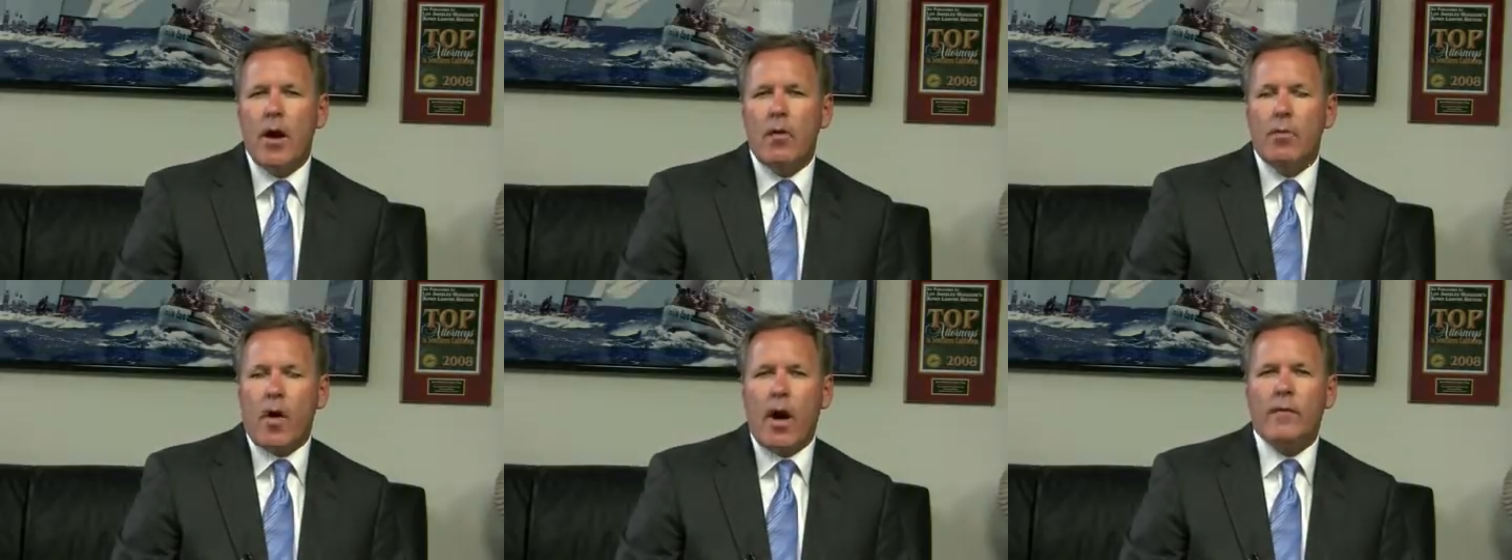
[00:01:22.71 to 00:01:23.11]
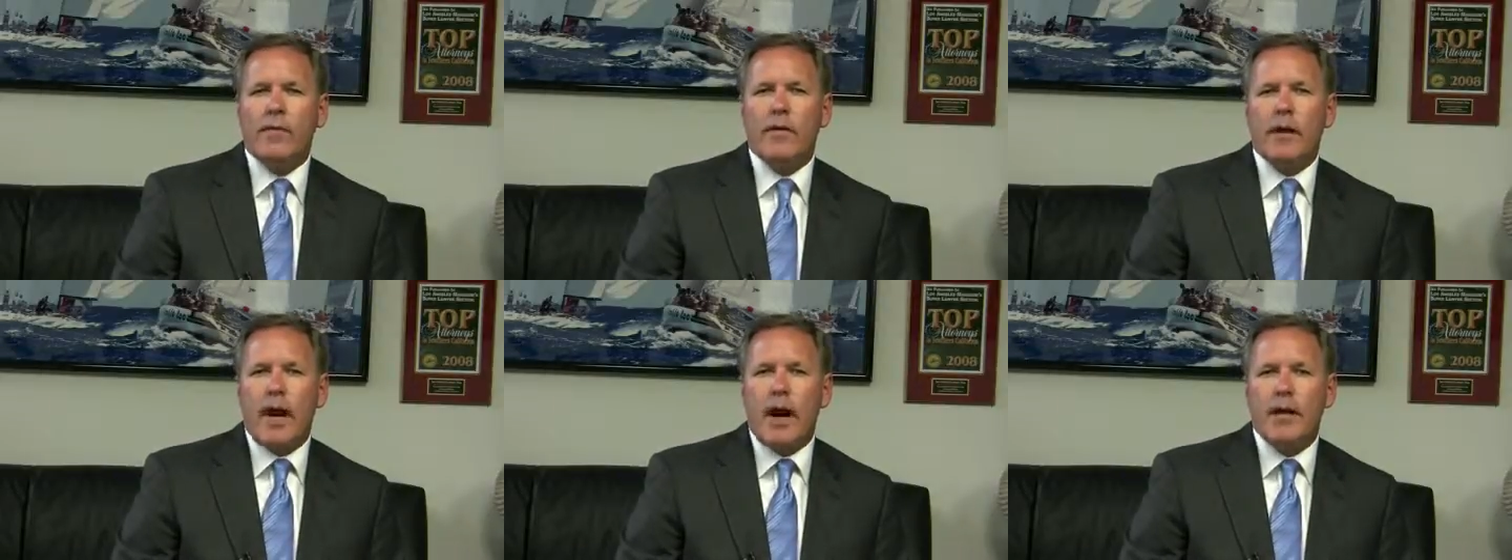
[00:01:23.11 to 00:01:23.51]

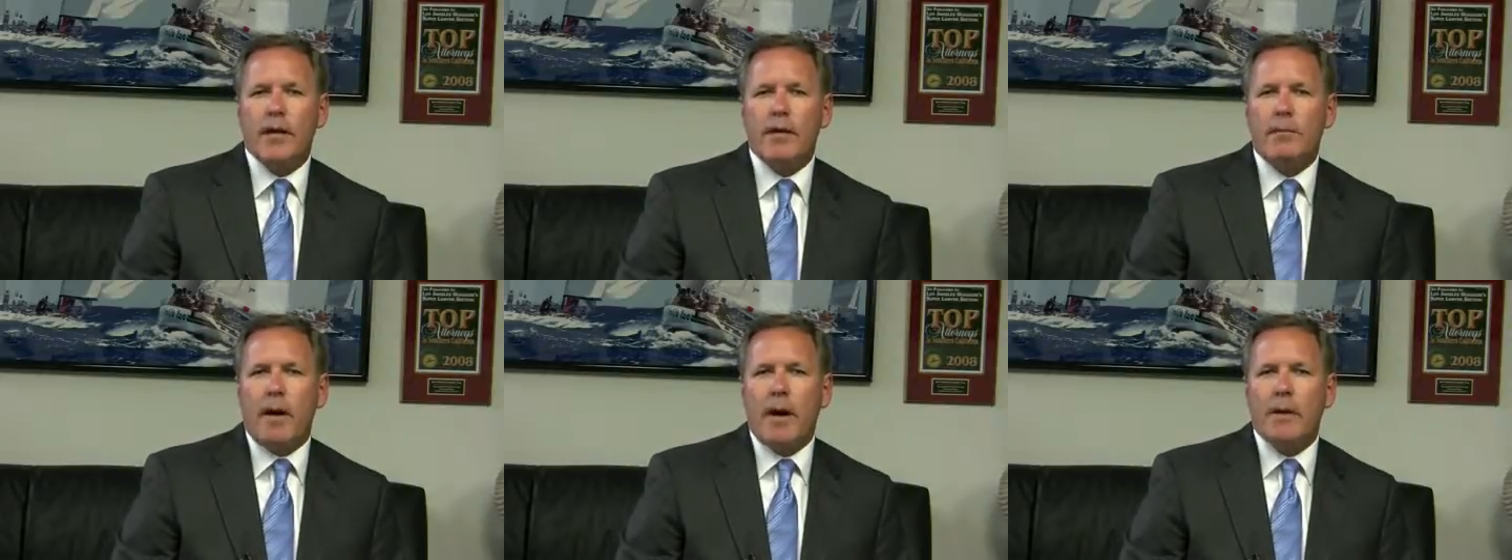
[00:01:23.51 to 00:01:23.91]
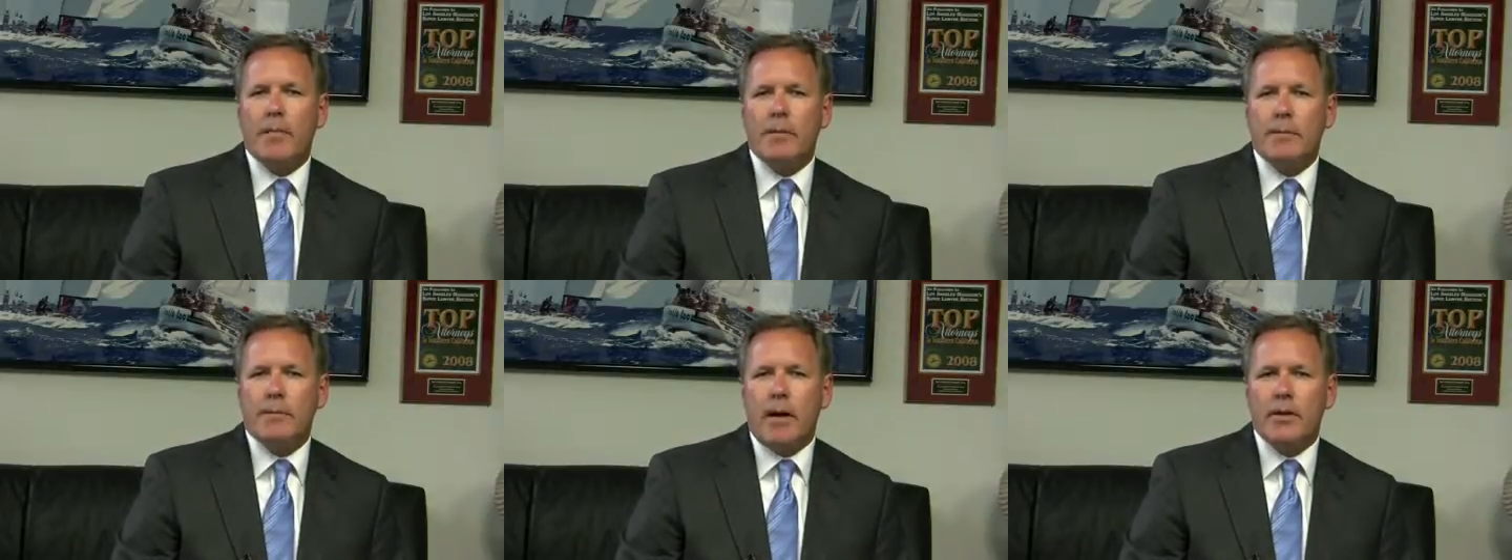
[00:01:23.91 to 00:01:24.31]
Wrongful conduct by the
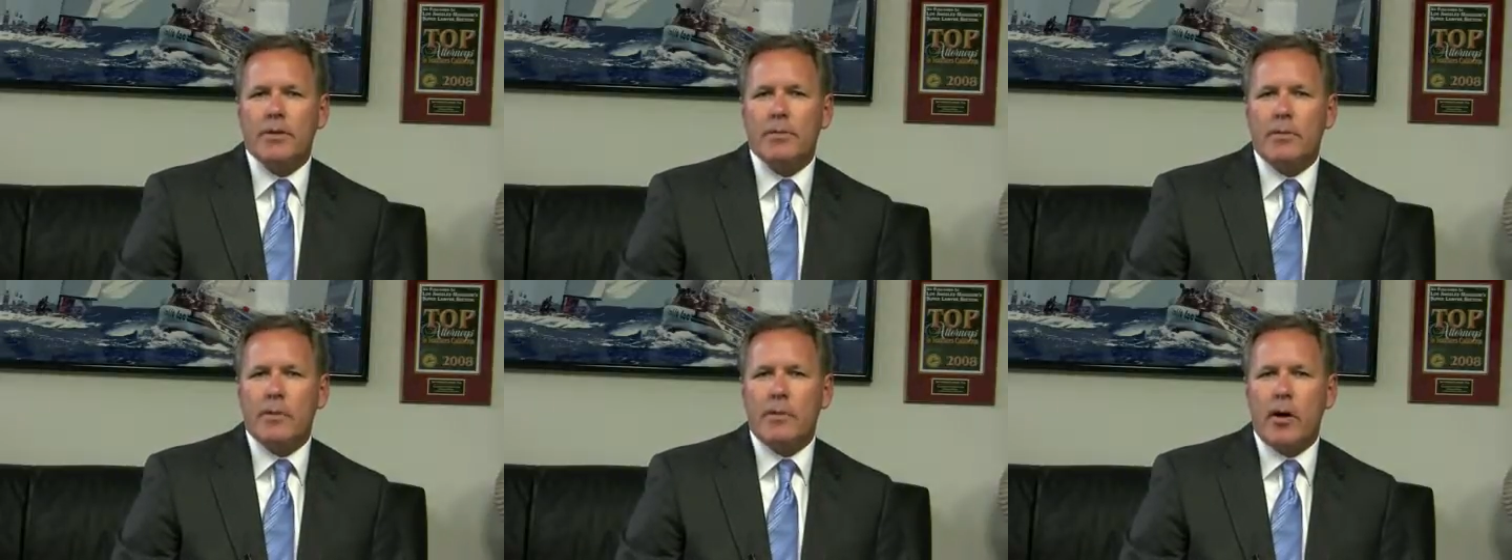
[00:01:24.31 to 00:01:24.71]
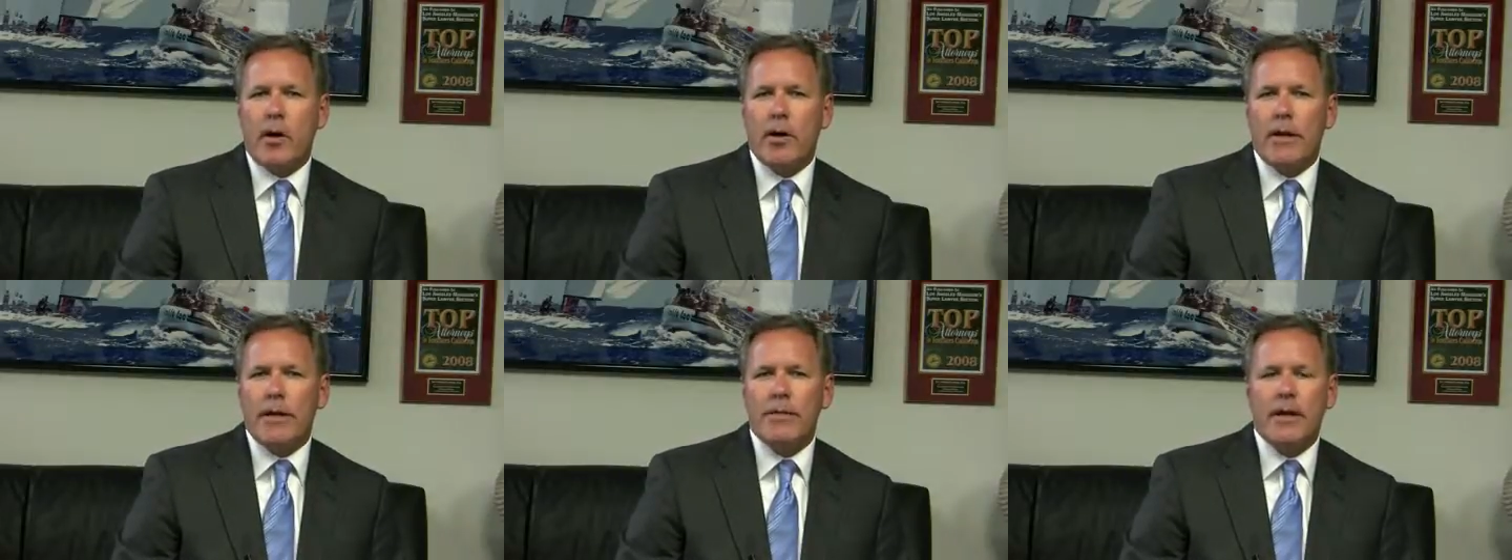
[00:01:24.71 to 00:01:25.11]
responsible
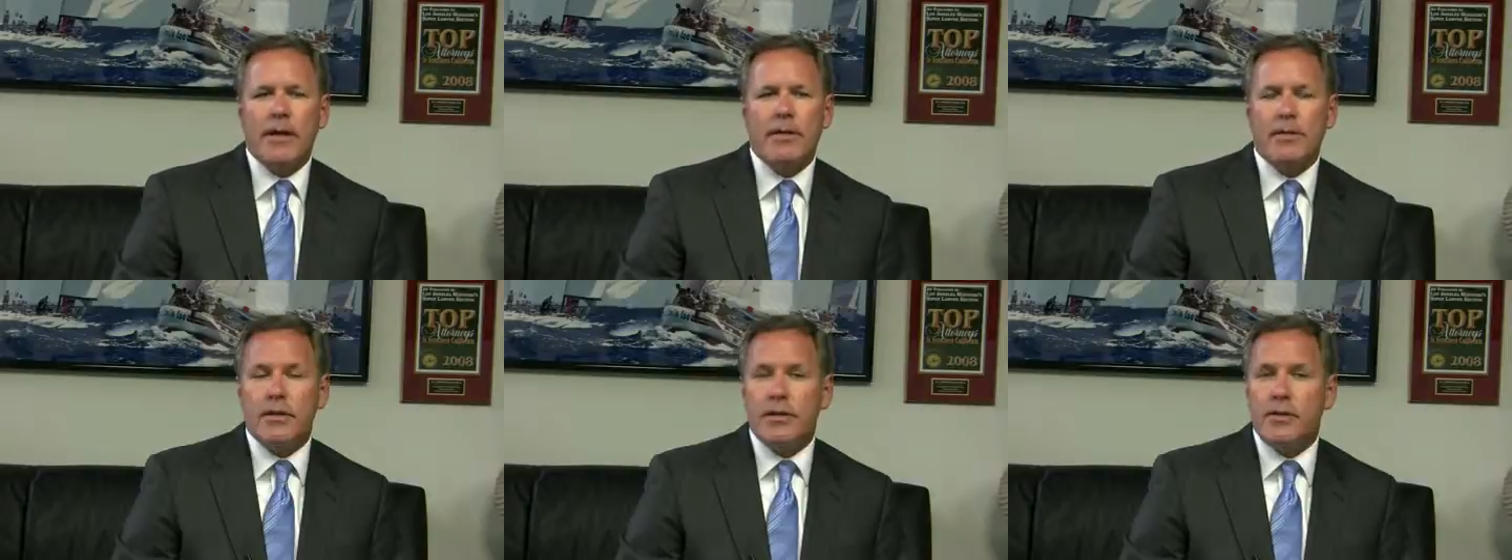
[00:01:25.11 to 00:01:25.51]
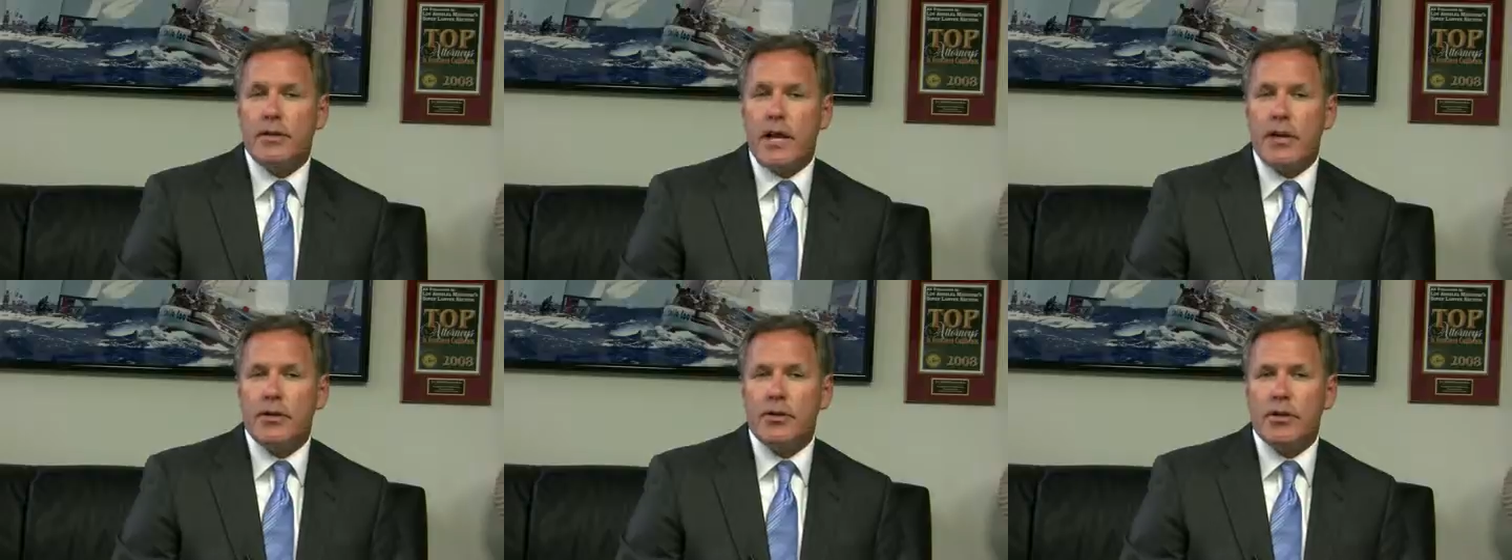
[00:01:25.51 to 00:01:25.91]
party that is
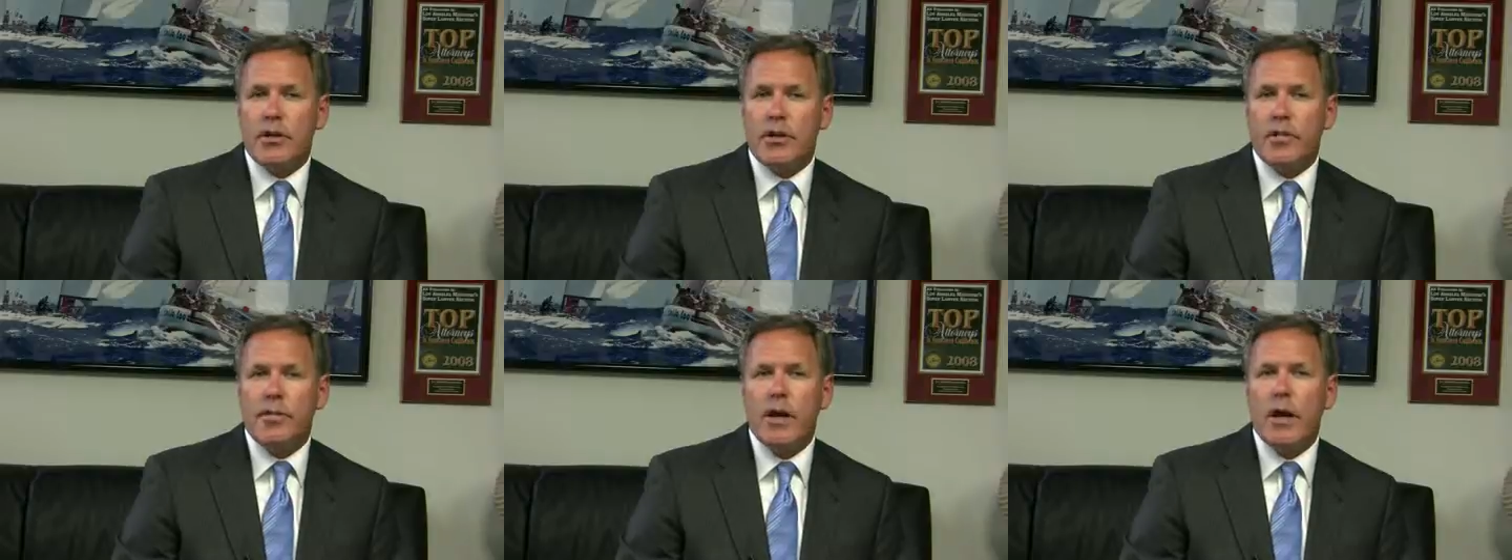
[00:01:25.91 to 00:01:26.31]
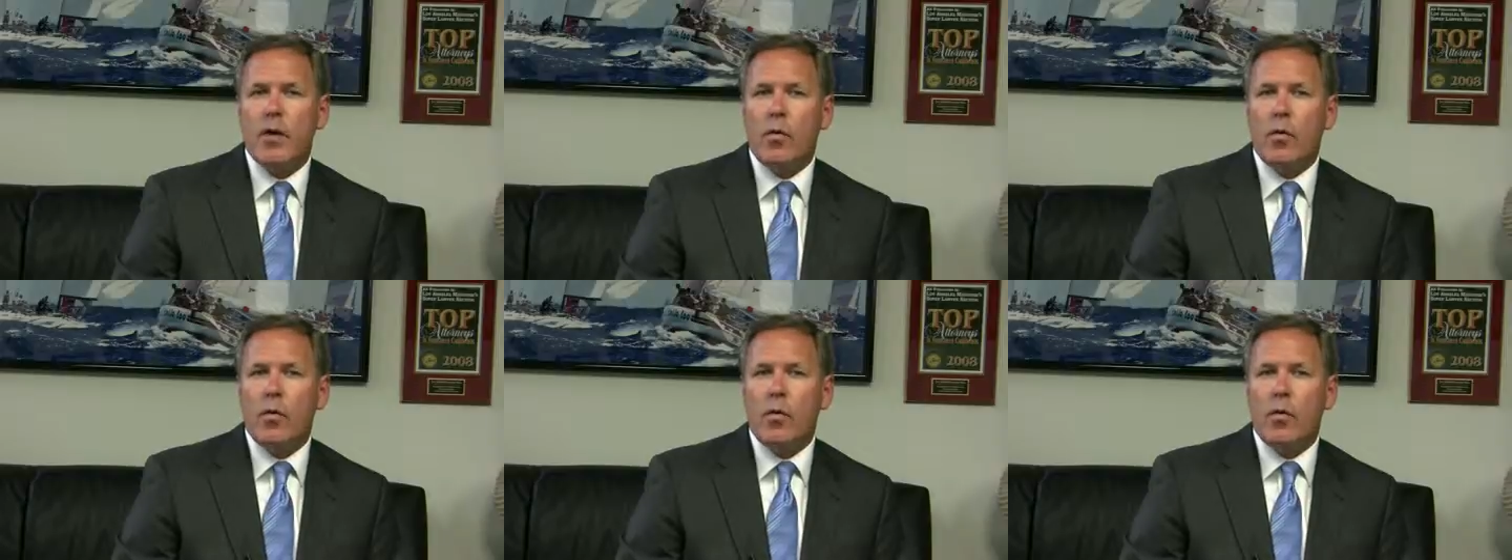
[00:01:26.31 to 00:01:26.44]
intentional,